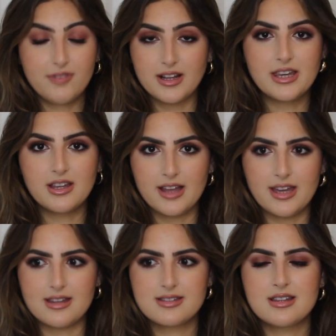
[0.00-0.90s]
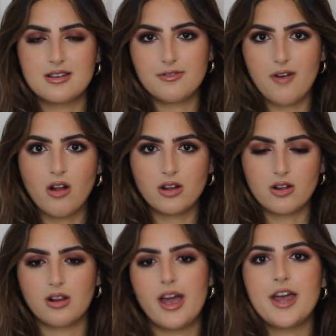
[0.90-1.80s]
folliculitis. It's a
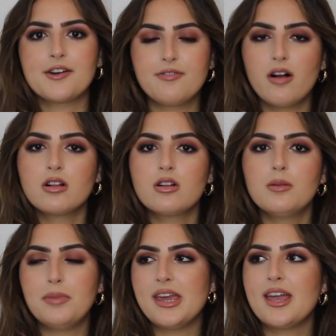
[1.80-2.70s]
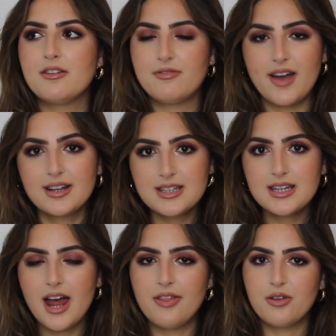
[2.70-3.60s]
follicle, a hair follicle being
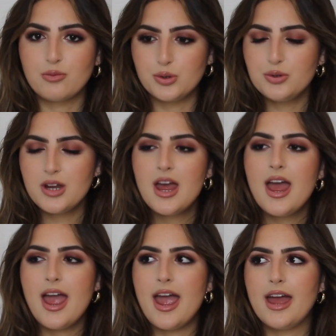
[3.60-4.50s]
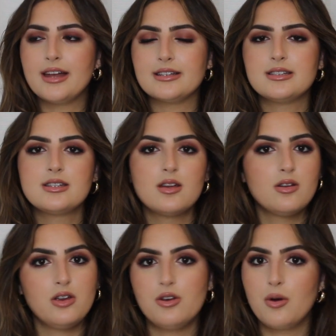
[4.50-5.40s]
infected at the root and,
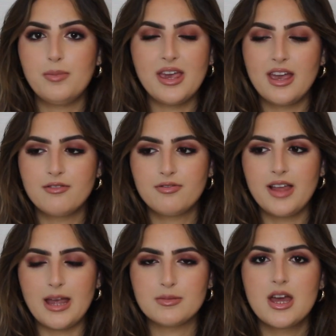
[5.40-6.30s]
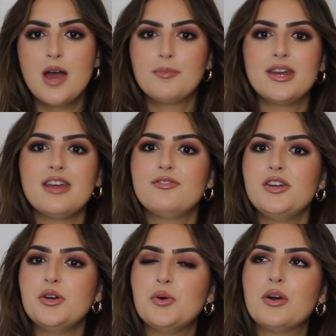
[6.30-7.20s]
you know, being inflamed. But if
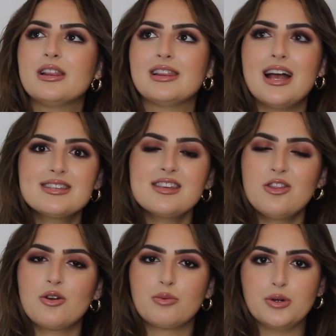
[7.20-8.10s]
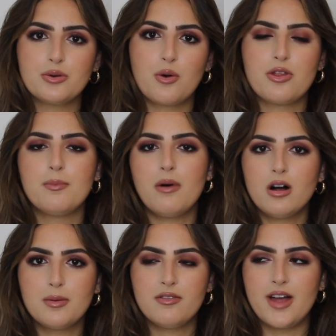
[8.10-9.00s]
you lessen the root or the
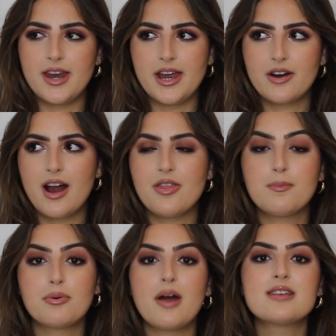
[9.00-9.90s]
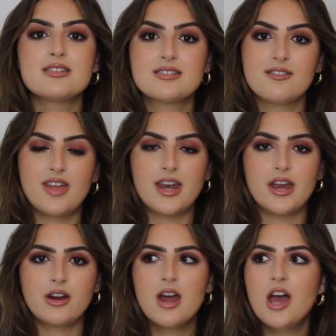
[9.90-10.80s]
bulb of that hair and the presence of that
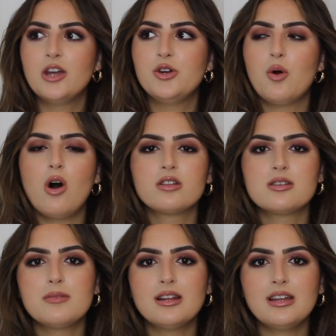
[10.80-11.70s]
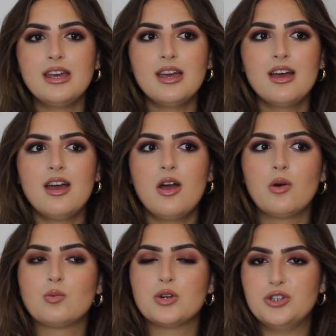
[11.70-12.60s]
hair, you ultimately
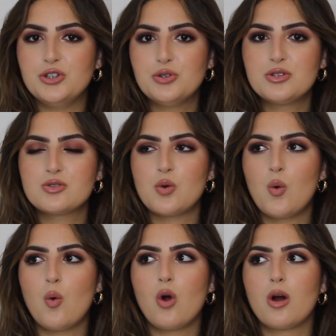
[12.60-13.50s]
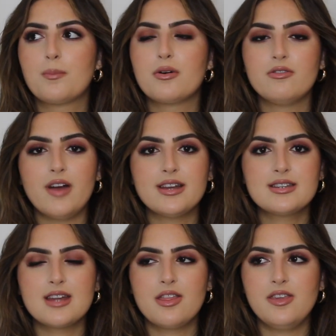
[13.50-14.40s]
reduce or
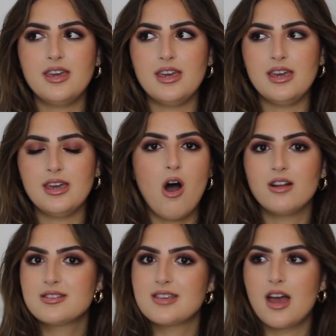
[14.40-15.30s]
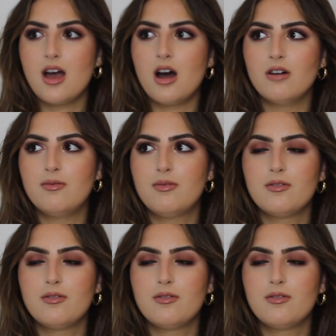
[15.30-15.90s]
prevent the onset of